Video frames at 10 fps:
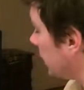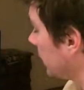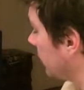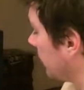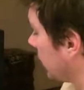
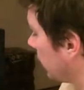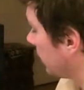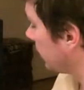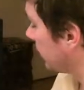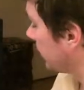
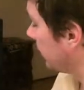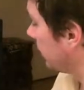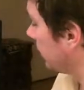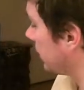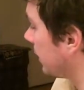Because the
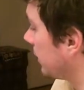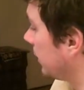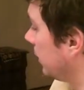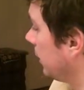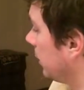thing is that
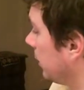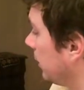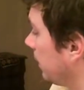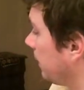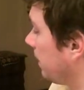
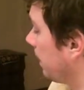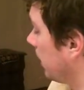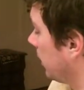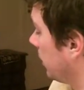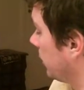
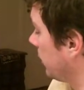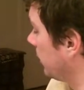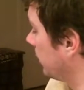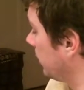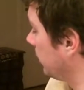there
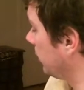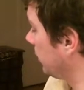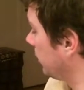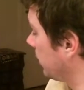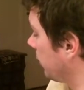is
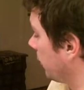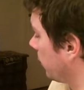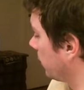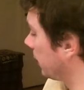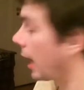of
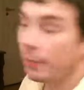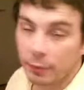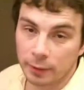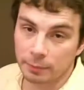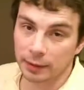course, an
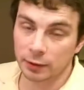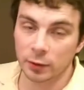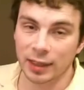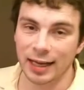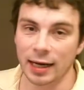upgrade button. You
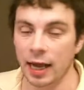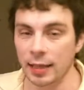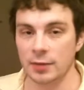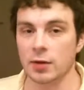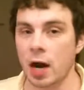can
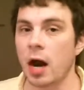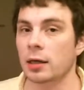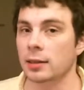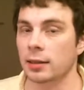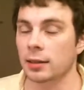enhance your
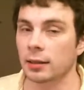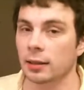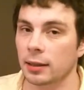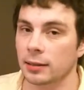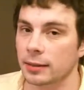cards in
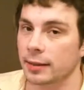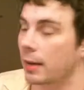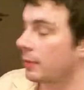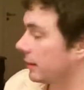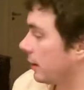this
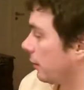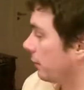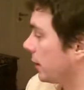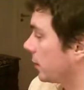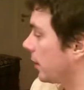game itself.
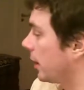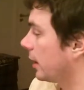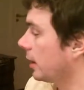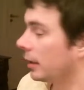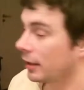That's why
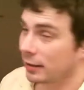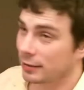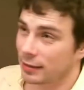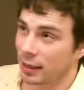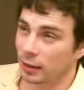
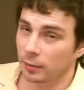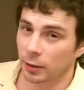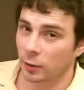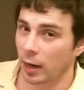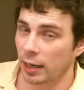it's a little
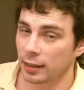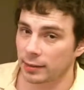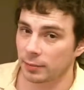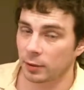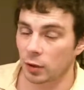bit
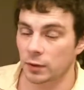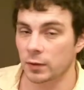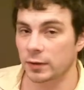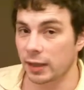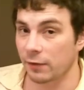grindlasted, because you
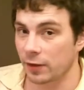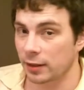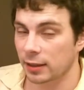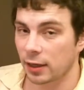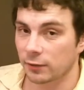
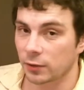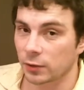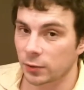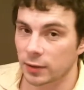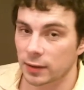definitely have to
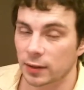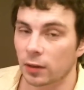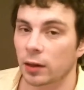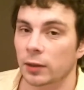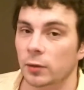do this in
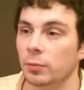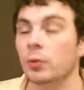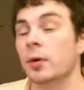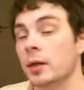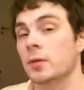order to
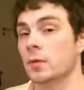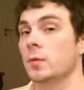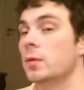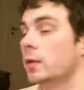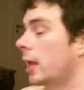progress
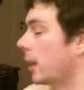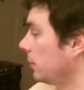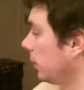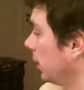through the game.